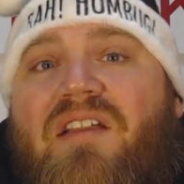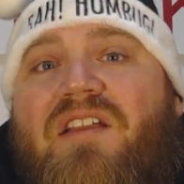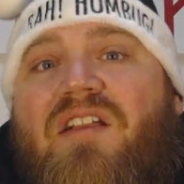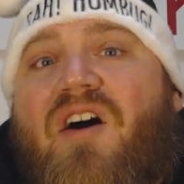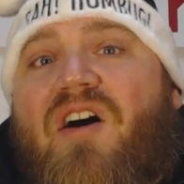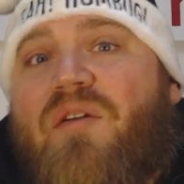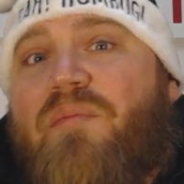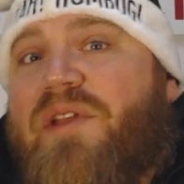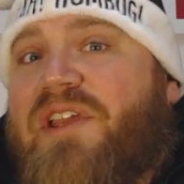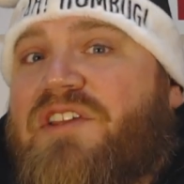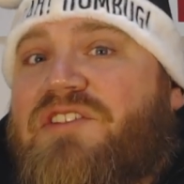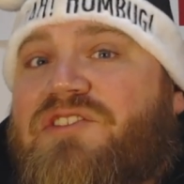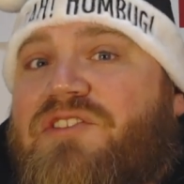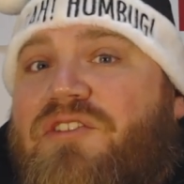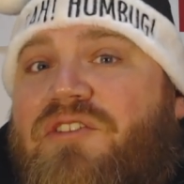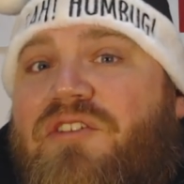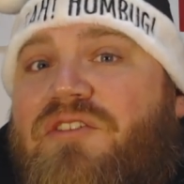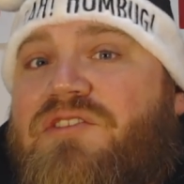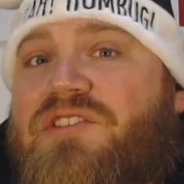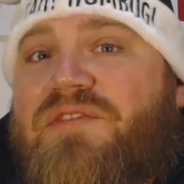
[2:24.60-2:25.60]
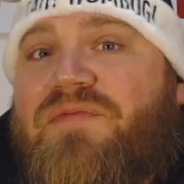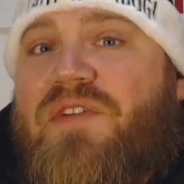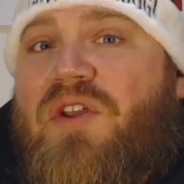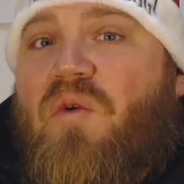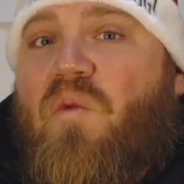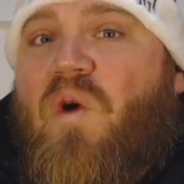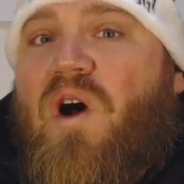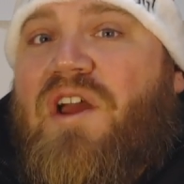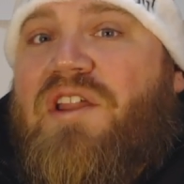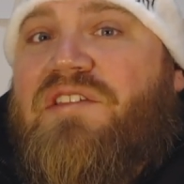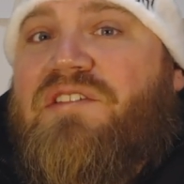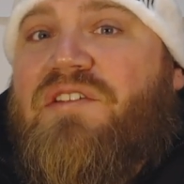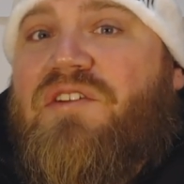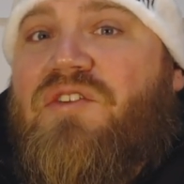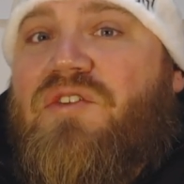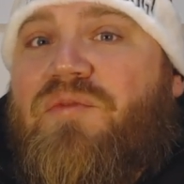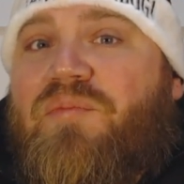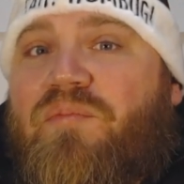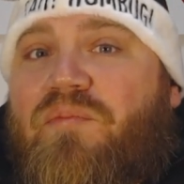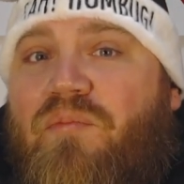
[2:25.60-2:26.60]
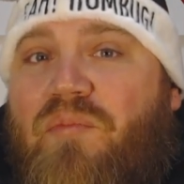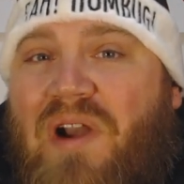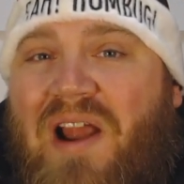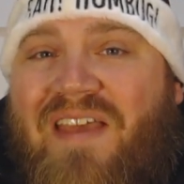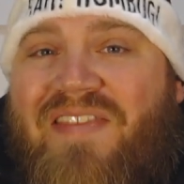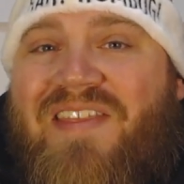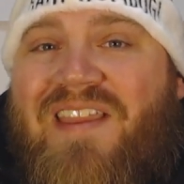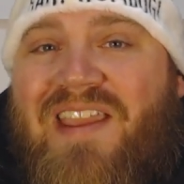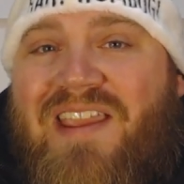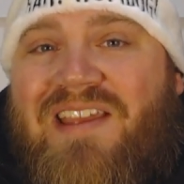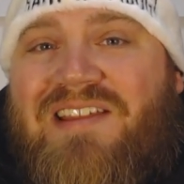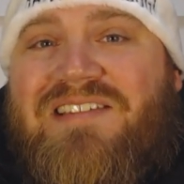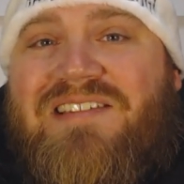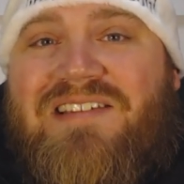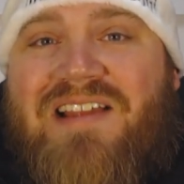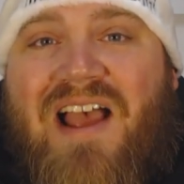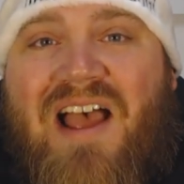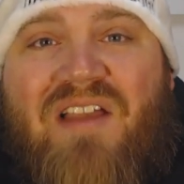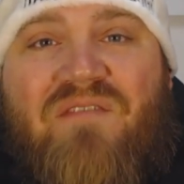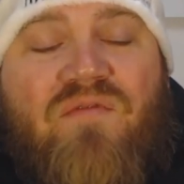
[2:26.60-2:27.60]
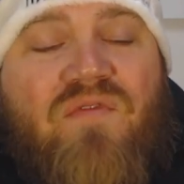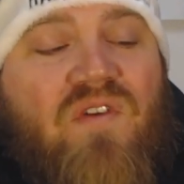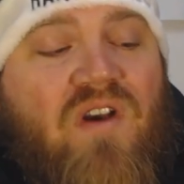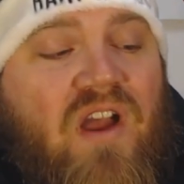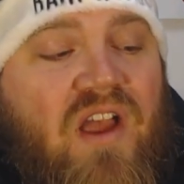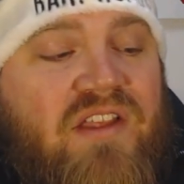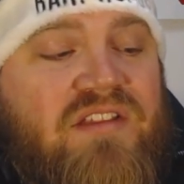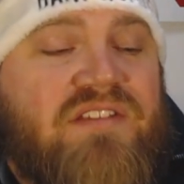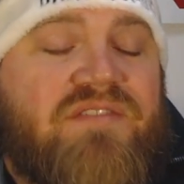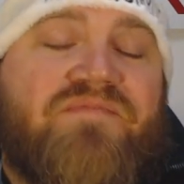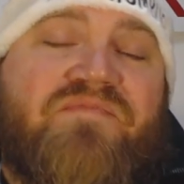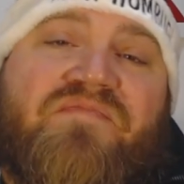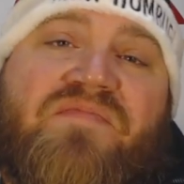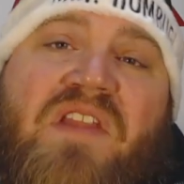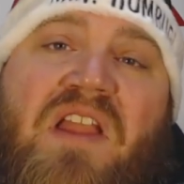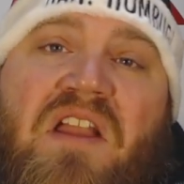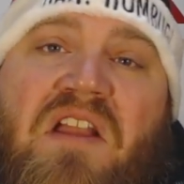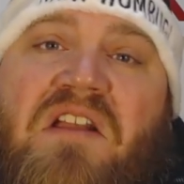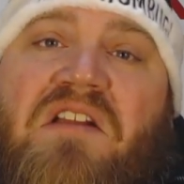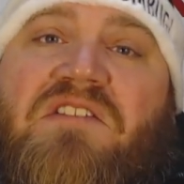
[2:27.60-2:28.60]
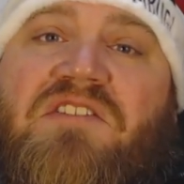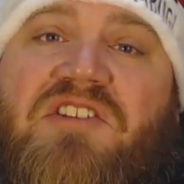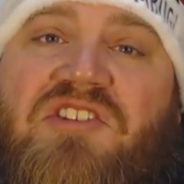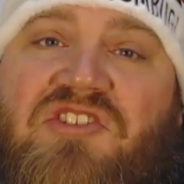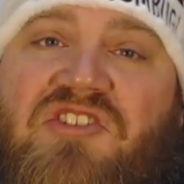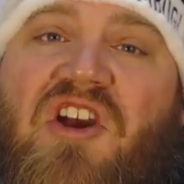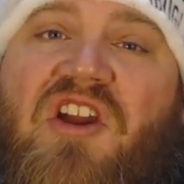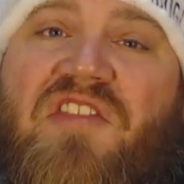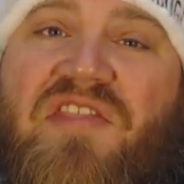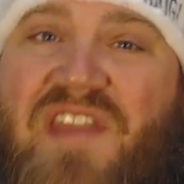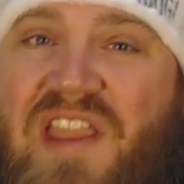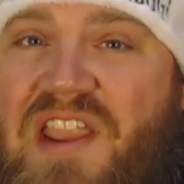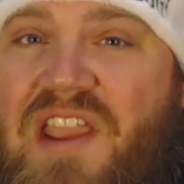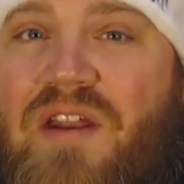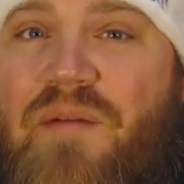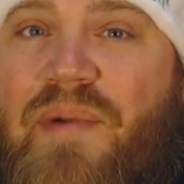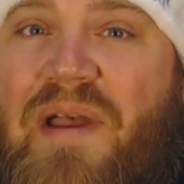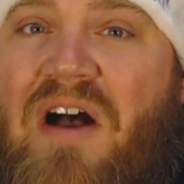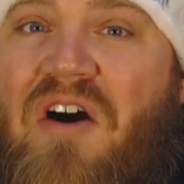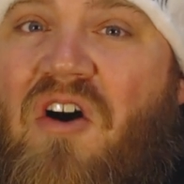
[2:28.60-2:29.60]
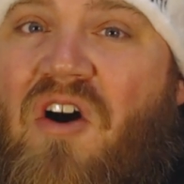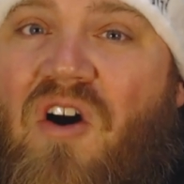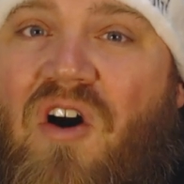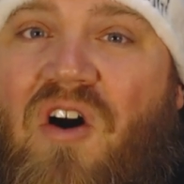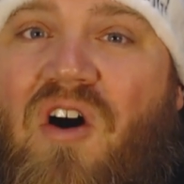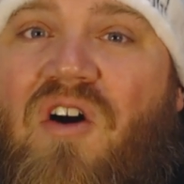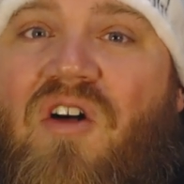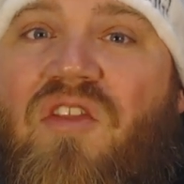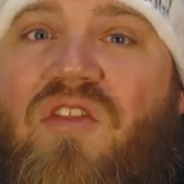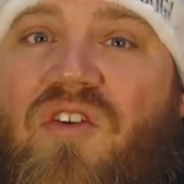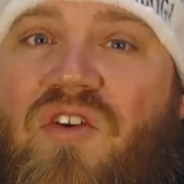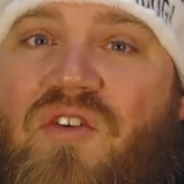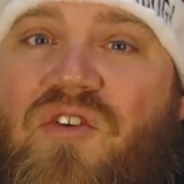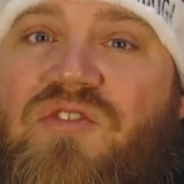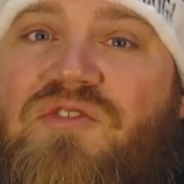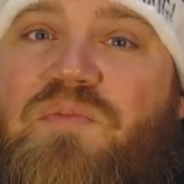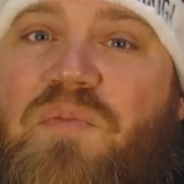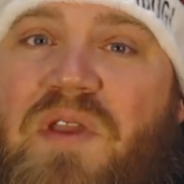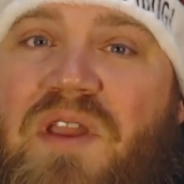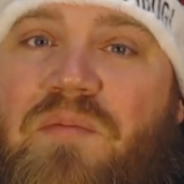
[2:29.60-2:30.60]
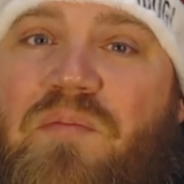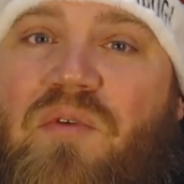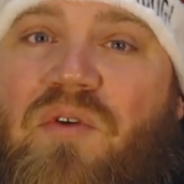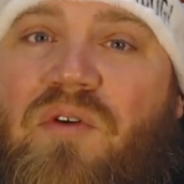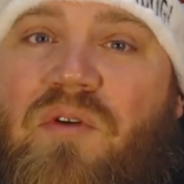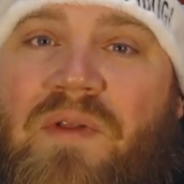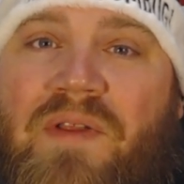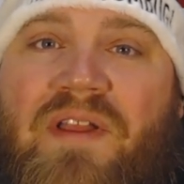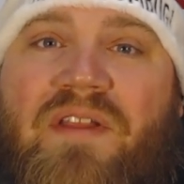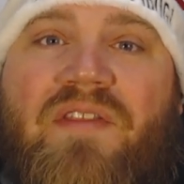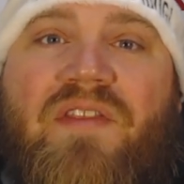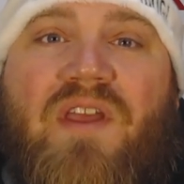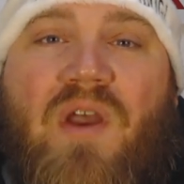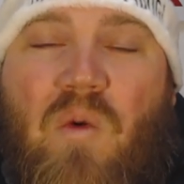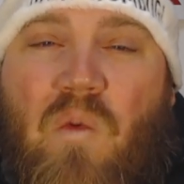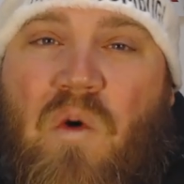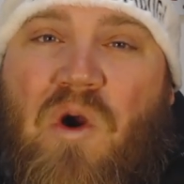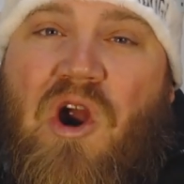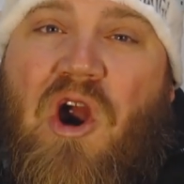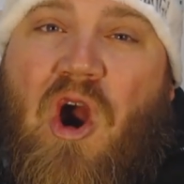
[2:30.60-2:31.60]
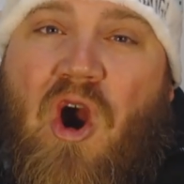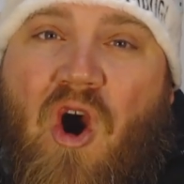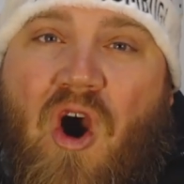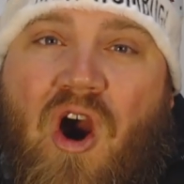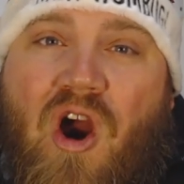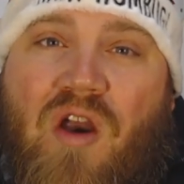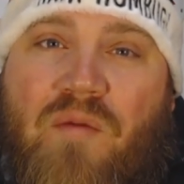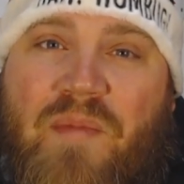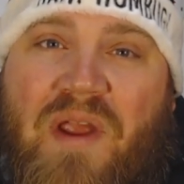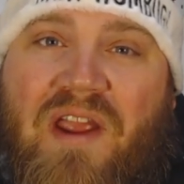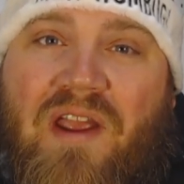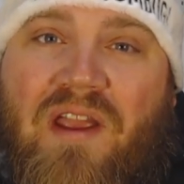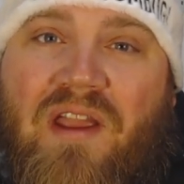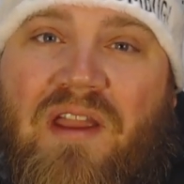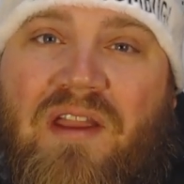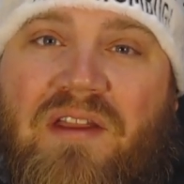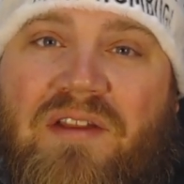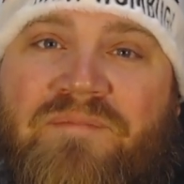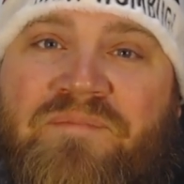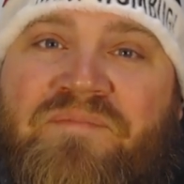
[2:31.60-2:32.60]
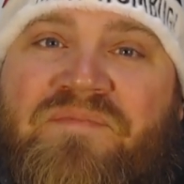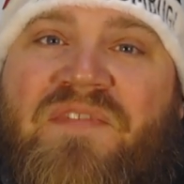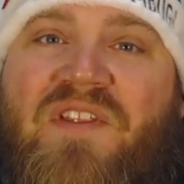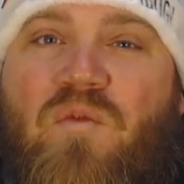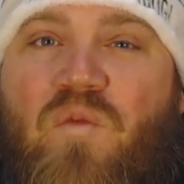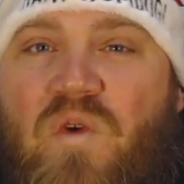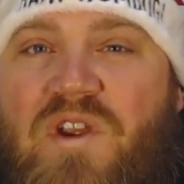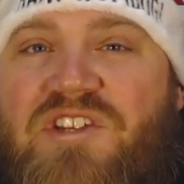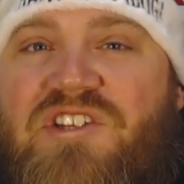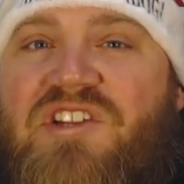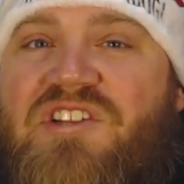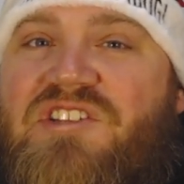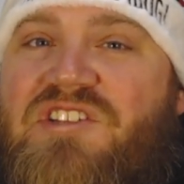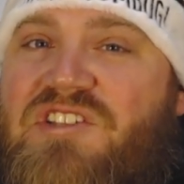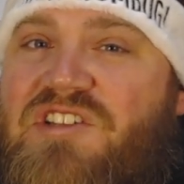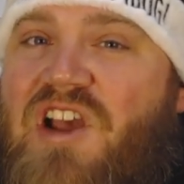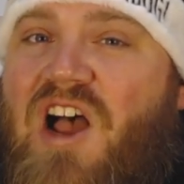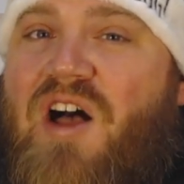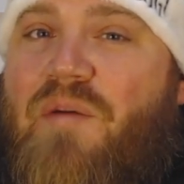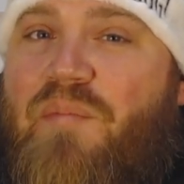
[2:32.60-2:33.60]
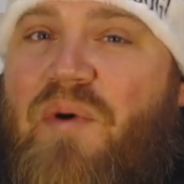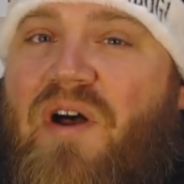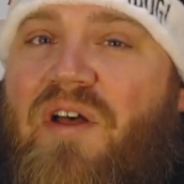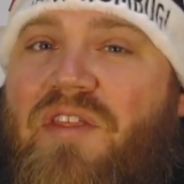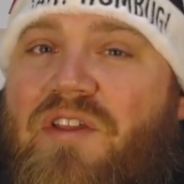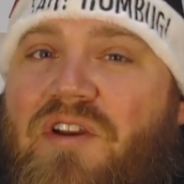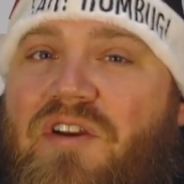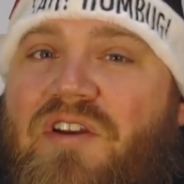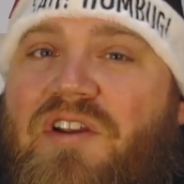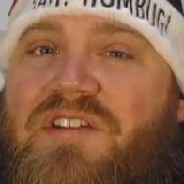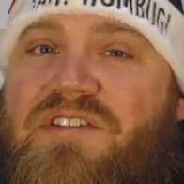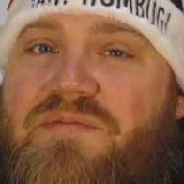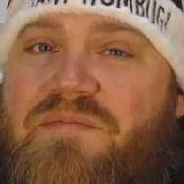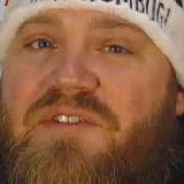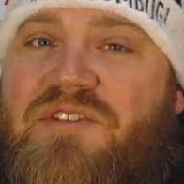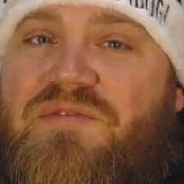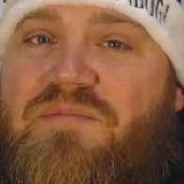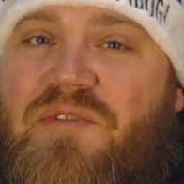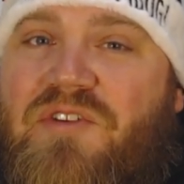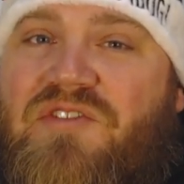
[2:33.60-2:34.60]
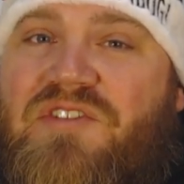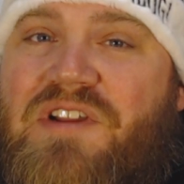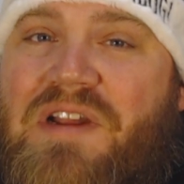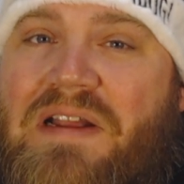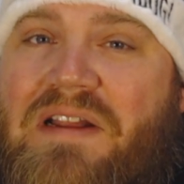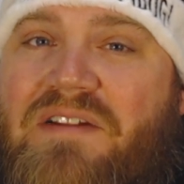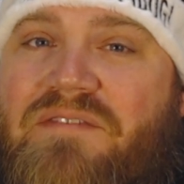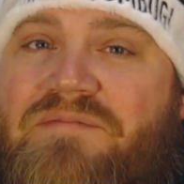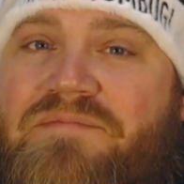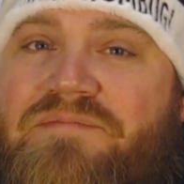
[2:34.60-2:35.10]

Call me a Scrooge if you want to, but I think it's time for us to start thinking about all those people that we're harming, and we should stop all the Christmas music.